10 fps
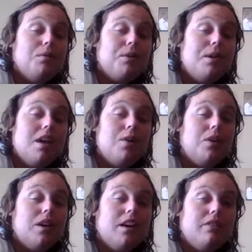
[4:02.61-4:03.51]

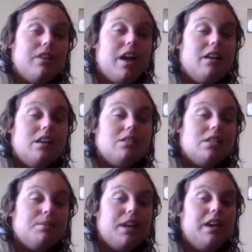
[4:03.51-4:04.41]
if
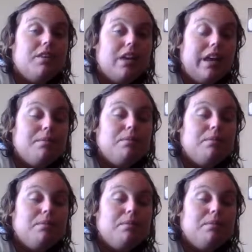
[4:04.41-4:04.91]
somebody ever